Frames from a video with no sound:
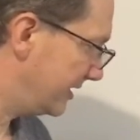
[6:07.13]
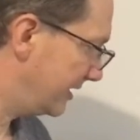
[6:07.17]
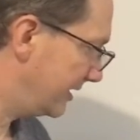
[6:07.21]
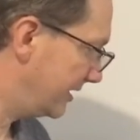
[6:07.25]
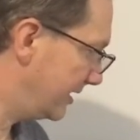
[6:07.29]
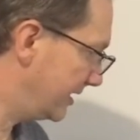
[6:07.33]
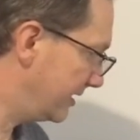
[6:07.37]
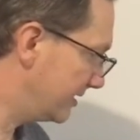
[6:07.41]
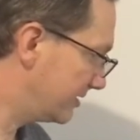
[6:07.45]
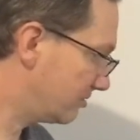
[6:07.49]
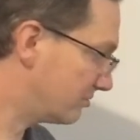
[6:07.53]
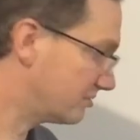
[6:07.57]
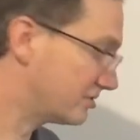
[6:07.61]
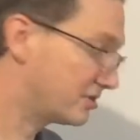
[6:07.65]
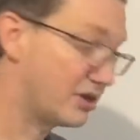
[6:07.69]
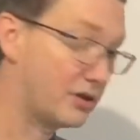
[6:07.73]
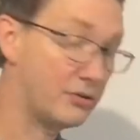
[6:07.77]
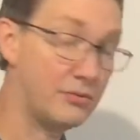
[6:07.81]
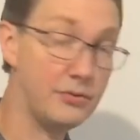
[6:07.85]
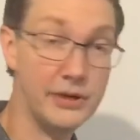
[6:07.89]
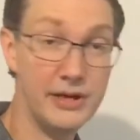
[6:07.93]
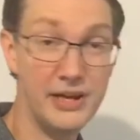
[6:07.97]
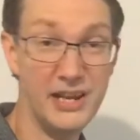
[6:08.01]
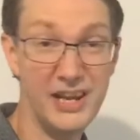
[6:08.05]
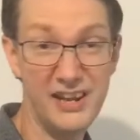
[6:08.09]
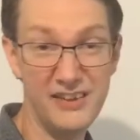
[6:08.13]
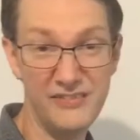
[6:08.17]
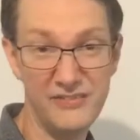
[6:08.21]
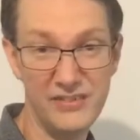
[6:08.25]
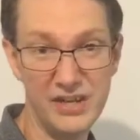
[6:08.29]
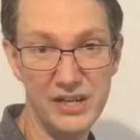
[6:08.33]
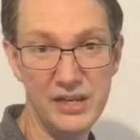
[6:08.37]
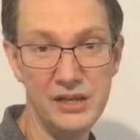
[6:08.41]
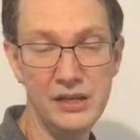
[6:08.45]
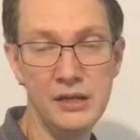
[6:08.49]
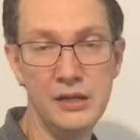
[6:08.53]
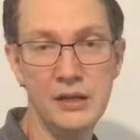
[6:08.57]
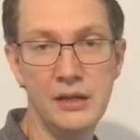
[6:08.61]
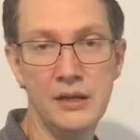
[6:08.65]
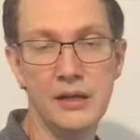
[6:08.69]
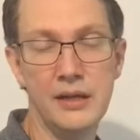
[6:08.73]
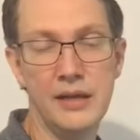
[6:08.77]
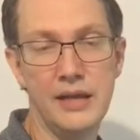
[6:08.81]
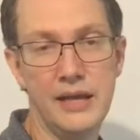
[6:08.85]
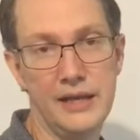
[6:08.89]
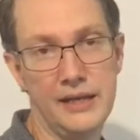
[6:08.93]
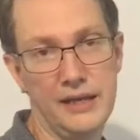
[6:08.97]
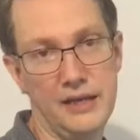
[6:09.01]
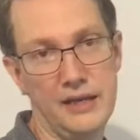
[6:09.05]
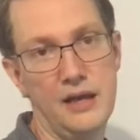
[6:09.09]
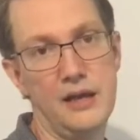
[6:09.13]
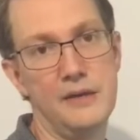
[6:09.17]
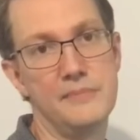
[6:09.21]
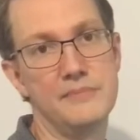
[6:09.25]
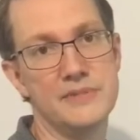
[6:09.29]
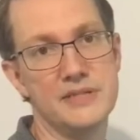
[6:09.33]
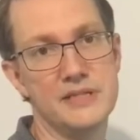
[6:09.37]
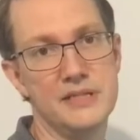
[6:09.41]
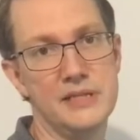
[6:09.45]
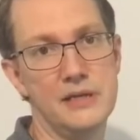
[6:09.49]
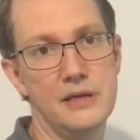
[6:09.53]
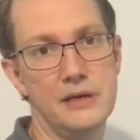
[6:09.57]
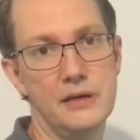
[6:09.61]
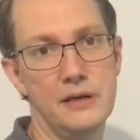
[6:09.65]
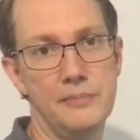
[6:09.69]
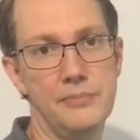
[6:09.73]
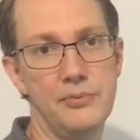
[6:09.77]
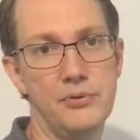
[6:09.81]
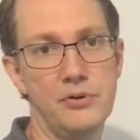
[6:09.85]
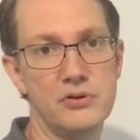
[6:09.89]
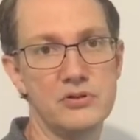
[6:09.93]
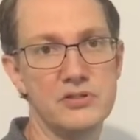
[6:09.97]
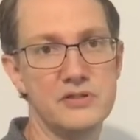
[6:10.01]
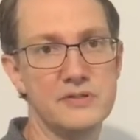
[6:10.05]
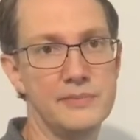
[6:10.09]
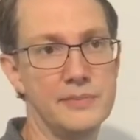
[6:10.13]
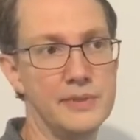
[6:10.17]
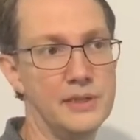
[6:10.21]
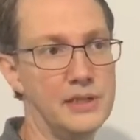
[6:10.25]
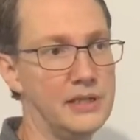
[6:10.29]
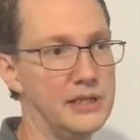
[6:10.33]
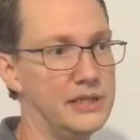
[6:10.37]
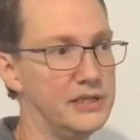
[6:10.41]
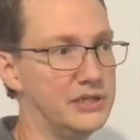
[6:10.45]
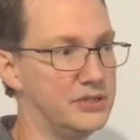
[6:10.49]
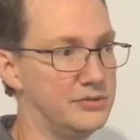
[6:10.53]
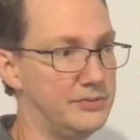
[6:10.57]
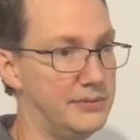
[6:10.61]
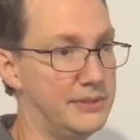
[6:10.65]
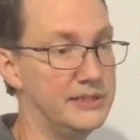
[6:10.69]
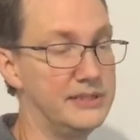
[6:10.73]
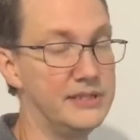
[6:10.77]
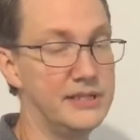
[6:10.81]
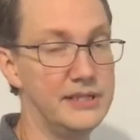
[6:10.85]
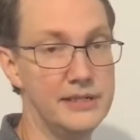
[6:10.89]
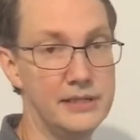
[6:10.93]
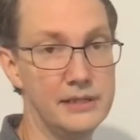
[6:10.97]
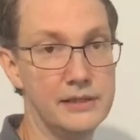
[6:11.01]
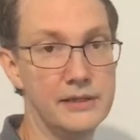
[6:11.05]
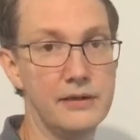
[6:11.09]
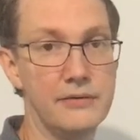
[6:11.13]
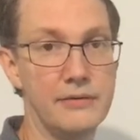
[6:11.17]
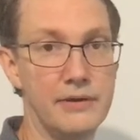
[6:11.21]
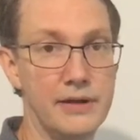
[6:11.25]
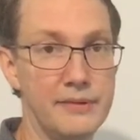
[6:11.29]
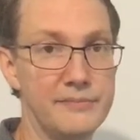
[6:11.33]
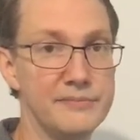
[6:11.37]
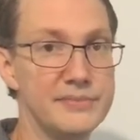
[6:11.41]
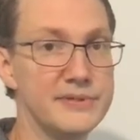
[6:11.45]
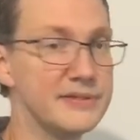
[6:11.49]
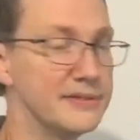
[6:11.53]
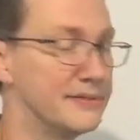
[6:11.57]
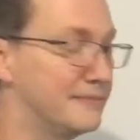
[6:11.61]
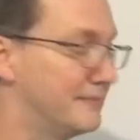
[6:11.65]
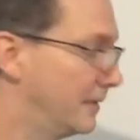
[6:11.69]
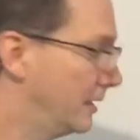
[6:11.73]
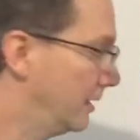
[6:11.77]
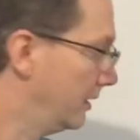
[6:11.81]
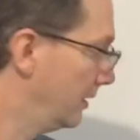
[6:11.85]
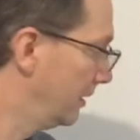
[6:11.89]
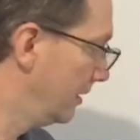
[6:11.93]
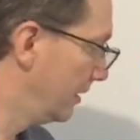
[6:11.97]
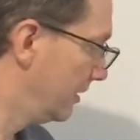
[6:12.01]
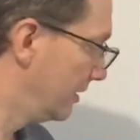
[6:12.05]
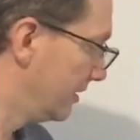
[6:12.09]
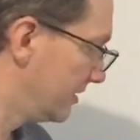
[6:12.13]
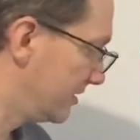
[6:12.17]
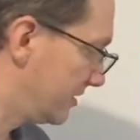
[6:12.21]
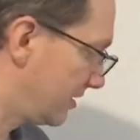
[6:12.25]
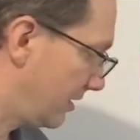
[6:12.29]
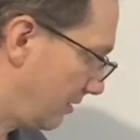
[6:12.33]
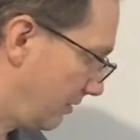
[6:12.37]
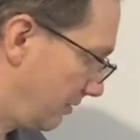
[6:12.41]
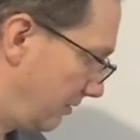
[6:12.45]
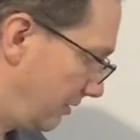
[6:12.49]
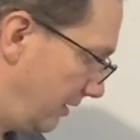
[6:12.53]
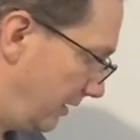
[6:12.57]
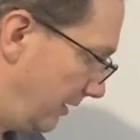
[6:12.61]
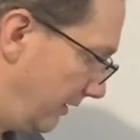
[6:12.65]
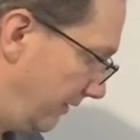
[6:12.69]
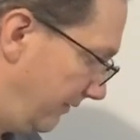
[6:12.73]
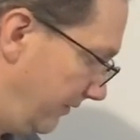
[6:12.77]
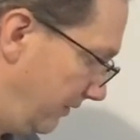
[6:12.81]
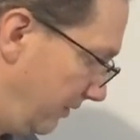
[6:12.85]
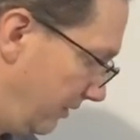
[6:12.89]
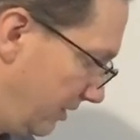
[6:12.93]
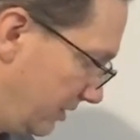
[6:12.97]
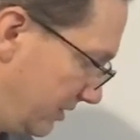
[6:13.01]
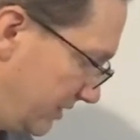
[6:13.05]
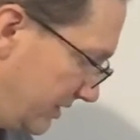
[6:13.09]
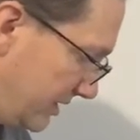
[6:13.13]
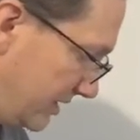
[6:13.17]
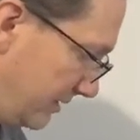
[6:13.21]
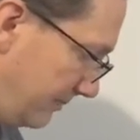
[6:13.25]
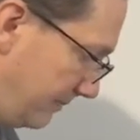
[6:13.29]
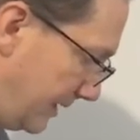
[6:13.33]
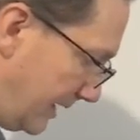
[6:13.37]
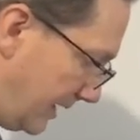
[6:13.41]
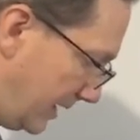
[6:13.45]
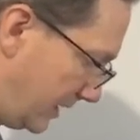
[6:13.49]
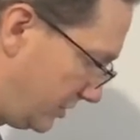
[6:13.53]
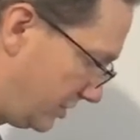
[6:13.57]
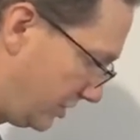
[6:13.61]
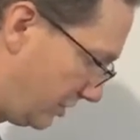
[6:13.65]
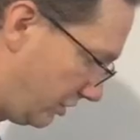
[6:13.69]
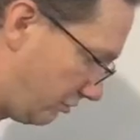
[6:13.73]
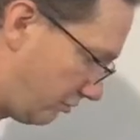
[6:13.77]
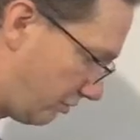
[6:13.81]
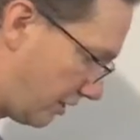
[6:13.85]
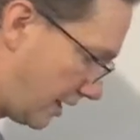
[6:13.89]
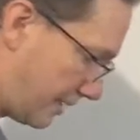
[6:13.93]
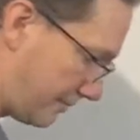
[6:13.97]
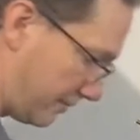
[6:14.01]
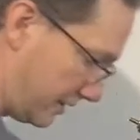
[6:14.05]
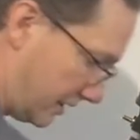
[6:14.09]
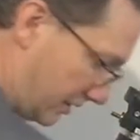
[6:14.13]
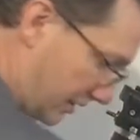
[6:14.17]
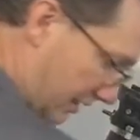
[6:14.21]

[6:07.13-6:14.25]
it here, is also quite heavy and comes in at approximately 20 kilograms. So if you can just imagine grabbing